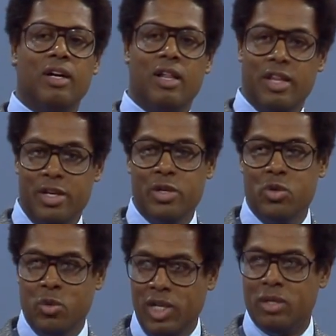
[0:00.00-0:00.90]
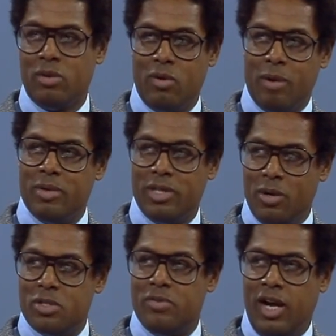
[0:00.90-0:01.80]
then you will grow up with
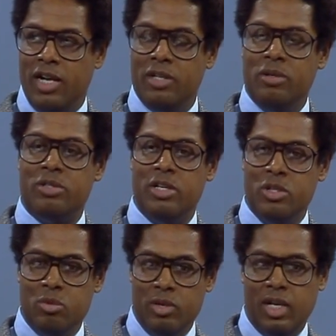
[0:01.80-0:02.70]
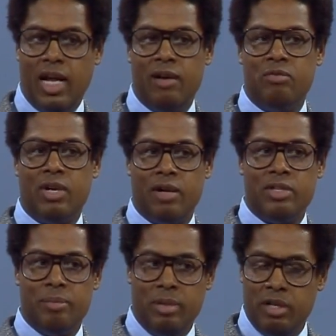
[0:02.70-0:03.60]
those values and you will have whatever
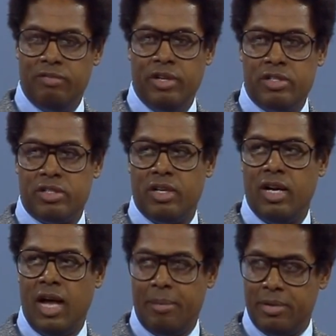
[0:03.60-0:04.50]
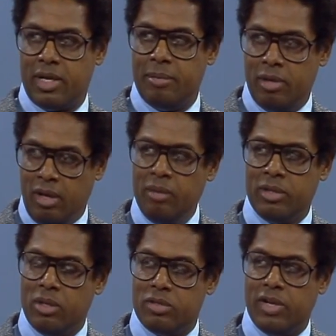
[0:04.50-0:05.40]
the benefits happen to come along
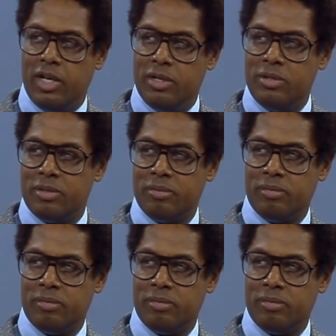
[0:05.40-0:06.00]
with those values.